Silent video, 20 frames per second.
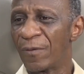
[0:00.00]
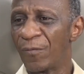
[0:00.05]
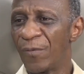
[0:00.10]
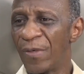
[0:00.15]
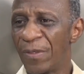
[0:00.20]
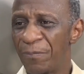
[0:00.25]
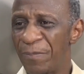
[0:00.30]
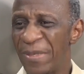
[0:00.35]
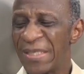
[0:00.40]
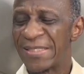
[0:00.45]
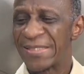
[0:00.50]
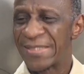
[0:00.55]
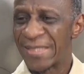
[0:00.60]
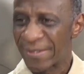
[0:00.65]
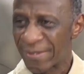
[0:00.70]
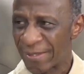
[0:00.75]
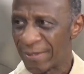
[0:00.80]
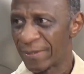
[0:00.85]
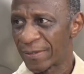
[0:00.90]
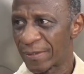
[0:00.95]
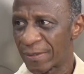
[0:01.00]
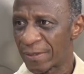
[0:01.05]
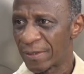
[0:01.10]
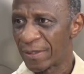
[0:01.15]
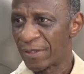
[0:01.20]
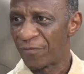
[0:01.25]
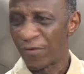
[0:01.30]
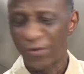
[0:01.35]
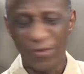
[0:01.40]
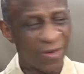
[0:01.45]
will be derelict
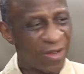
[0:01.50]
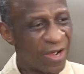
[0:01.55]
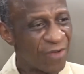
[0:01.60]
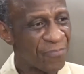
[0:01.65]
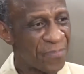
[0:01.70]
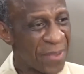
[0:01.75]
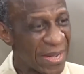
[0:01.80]
if you don't have